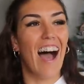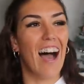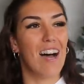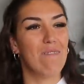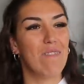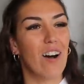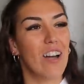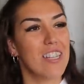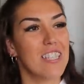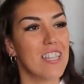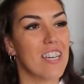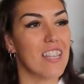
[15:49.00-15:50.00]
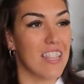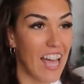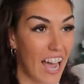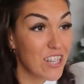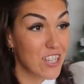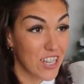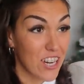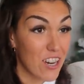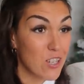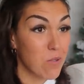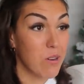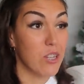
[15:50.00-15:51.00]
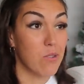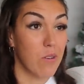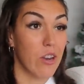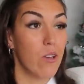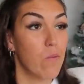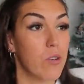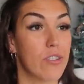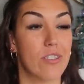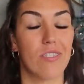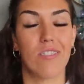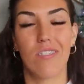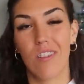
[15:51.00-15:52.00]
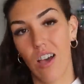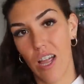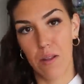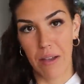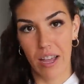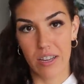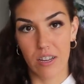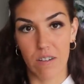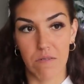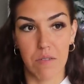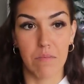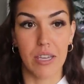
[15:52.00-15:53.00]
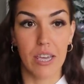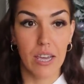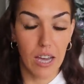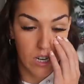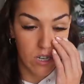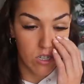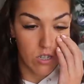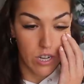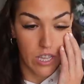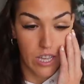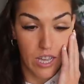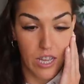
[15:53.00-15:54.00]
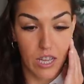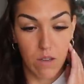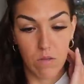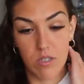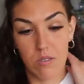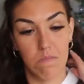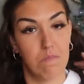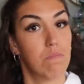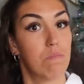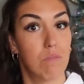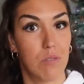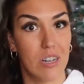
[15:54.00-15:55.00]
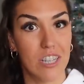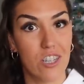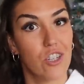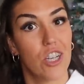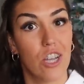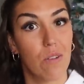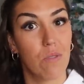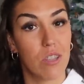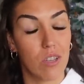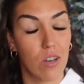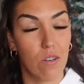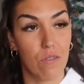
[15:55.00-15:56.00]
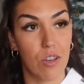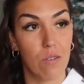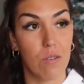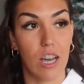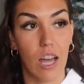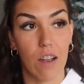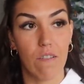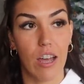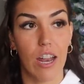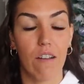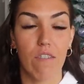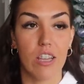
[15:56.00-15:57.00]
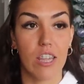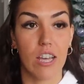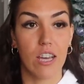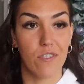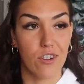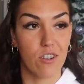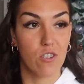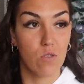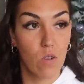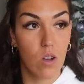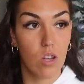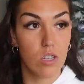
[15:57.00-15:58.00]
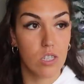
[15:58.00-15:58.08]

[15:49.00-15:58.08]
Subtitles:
Honestly, last year, 2020, was not a bad year for me. In Australia, it was pretty chill with COVID. We kind of had everything under control.